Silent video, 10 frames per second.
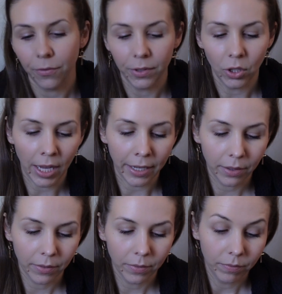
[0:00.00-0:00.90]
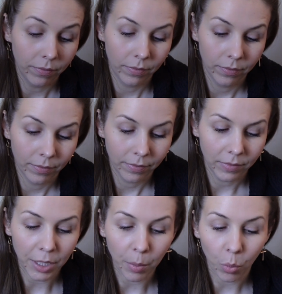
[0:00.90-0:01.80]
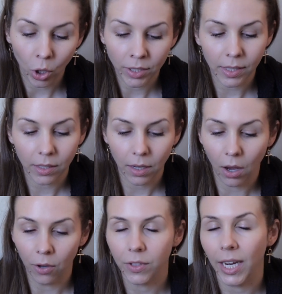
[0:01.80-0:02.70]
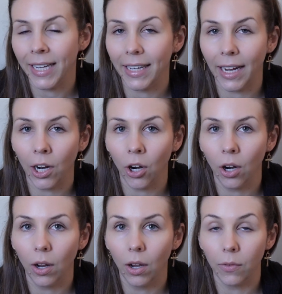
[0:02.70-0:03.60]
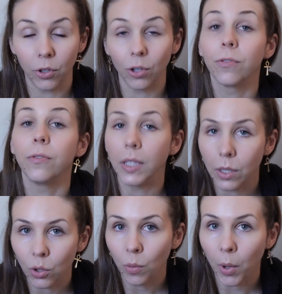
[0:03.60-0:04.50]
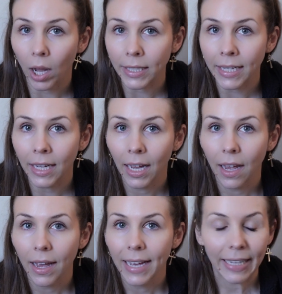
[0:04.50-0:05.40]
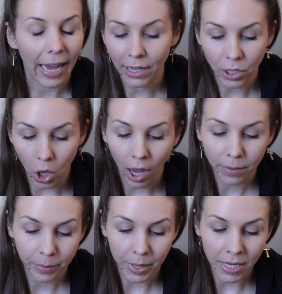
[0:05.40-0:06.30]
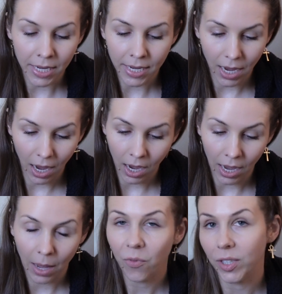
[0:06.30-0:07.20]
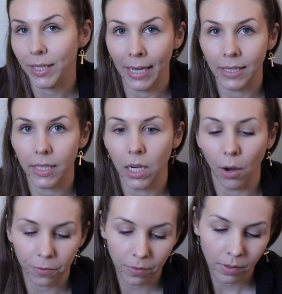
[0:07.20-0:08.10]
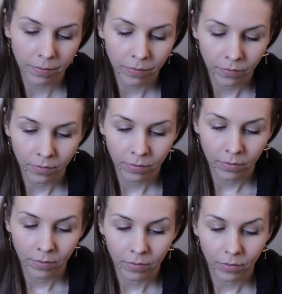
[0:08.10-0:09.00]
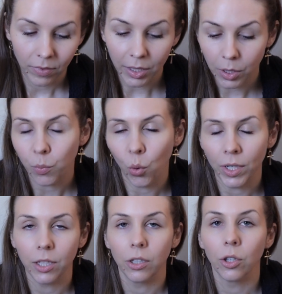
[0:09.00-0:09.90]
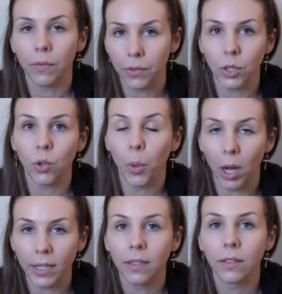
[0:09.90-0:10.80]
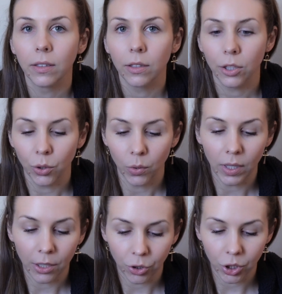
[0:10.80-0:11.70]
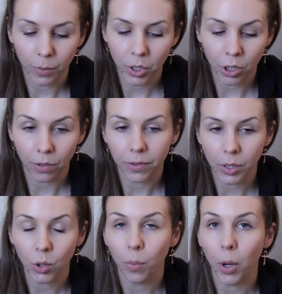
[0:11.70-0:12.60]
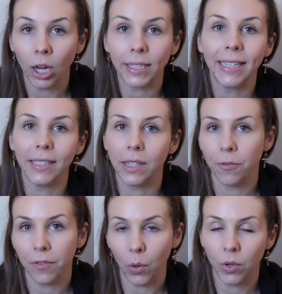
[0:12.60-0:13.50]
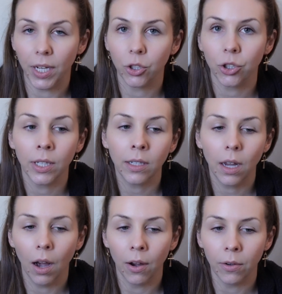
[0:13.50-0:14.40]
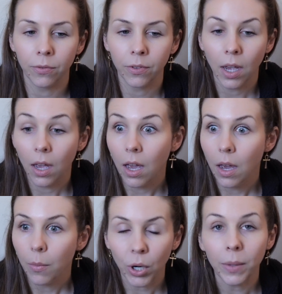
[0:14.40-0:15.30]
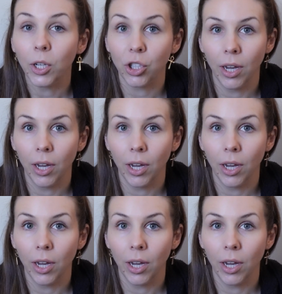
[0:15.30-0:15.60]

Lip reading: feel like the importance of taking care of your physical body cannot be emphasized enough. This is pointing to your physical body. Your relationship to your physical body is the foundation of pretty much